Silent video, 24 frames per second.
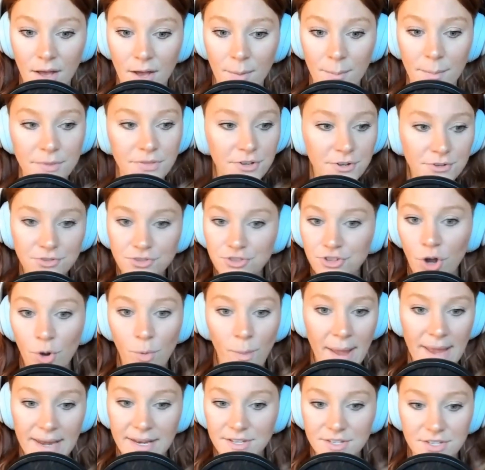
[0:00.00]
But there's no
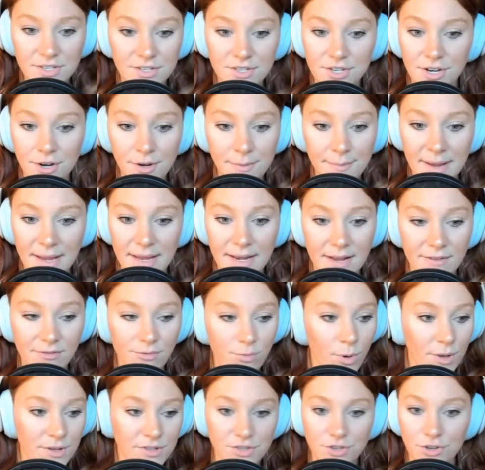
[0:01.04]
way to determine if
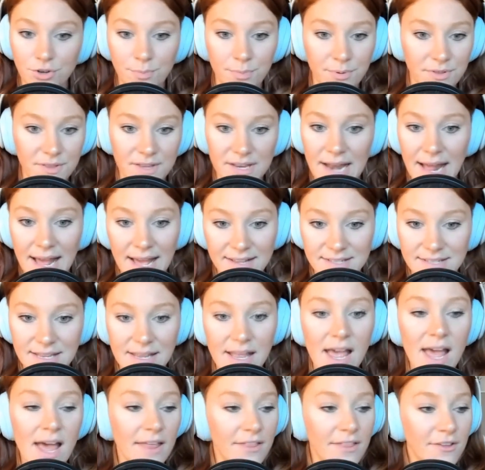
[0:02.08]
one scoop or the next.
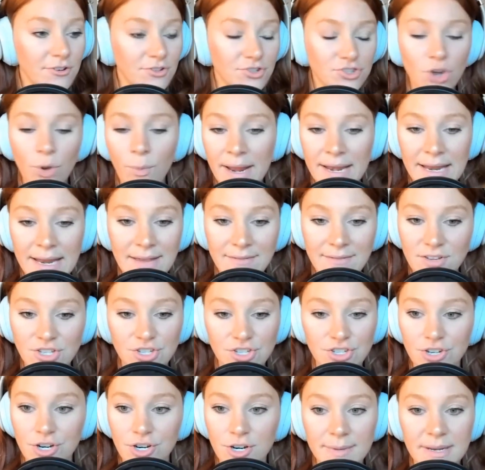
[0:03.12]
There's no way to even
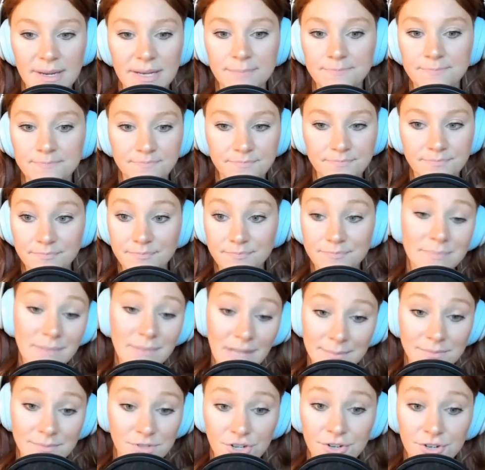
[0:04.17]
determine,
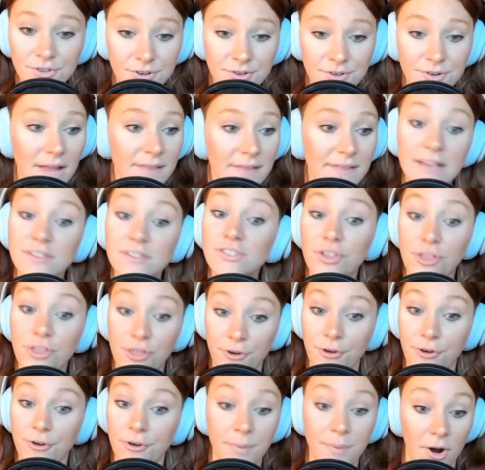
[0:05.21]
I'm sure unless a
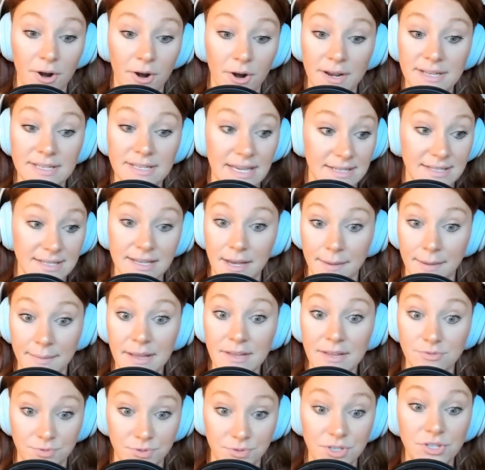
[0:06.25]
third party testing company
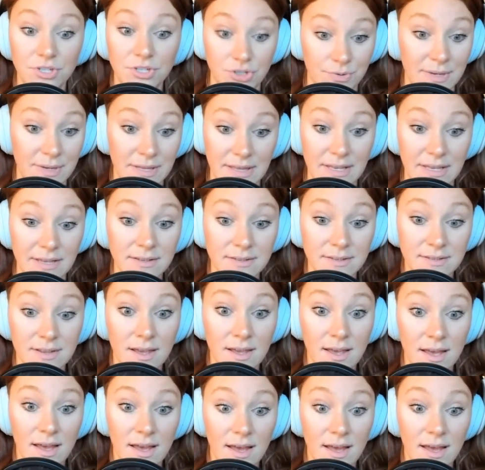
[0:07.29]
is really doing this,